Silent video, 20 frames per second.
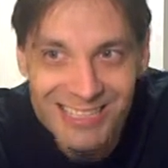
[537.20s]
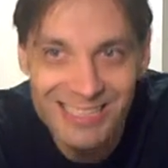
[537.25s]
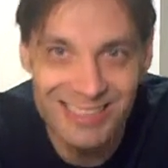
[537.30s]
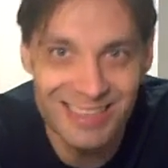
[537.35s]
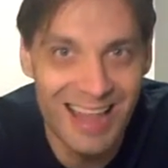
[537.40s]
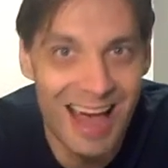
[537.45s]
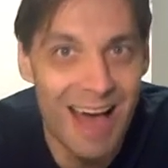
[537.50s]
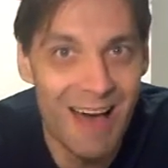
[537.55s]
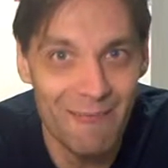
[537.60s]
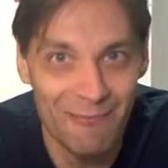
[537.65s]
She's
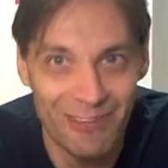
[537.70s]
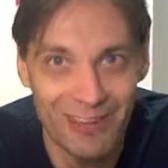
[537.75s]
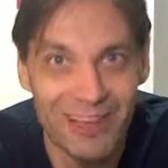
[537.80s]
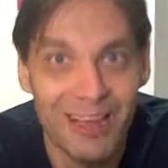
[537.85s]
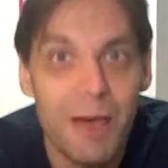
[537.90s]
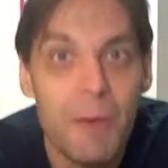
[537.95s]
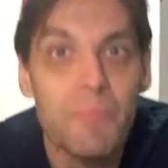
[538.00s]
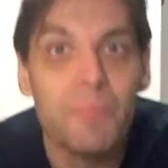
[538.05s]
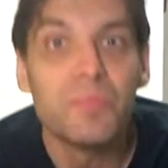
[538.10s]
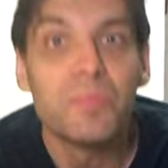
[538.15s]
laughing.
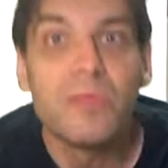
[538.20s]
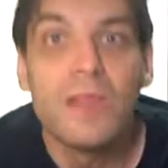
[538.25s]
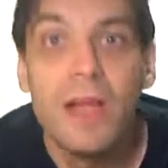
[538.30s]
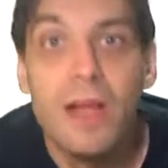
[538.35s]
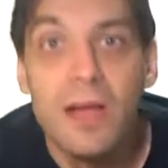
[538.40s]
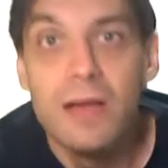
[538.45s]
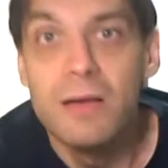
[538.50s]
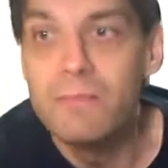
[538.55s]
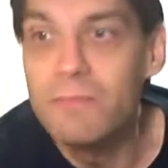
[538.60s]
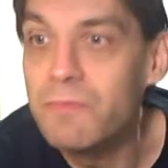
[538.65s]

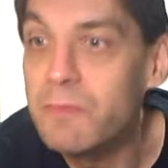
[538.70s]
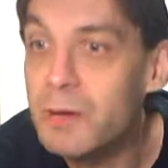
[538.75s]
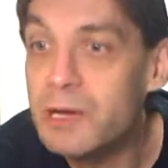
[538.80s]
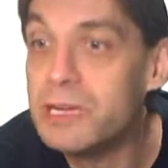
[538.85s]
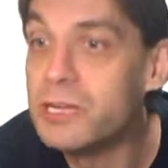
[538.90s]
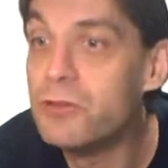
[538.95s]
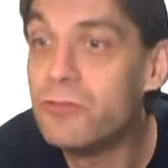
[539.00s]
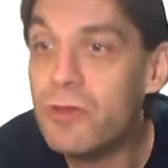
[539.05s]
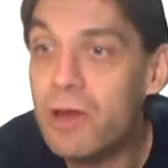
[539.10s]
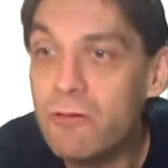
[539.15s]

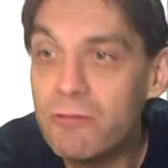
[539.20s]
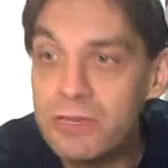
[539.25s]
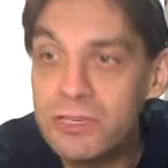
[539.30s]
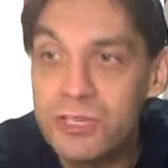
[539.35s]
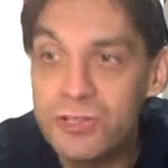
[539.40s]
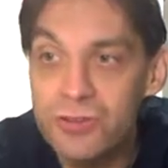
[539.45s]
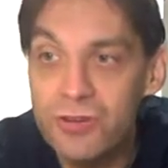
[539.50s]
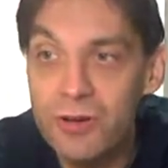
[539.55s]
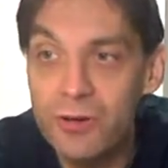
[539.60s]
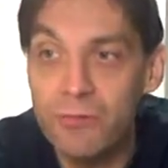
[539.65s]
But you know
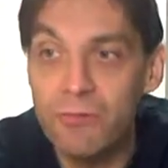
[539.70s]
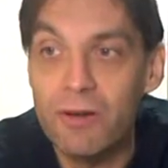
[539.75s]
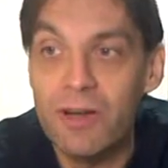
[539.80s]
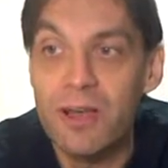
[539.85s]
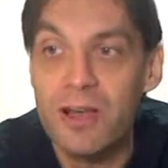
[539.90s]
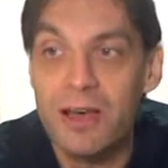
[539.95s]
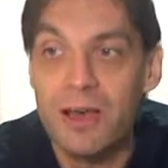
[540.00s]
it's true.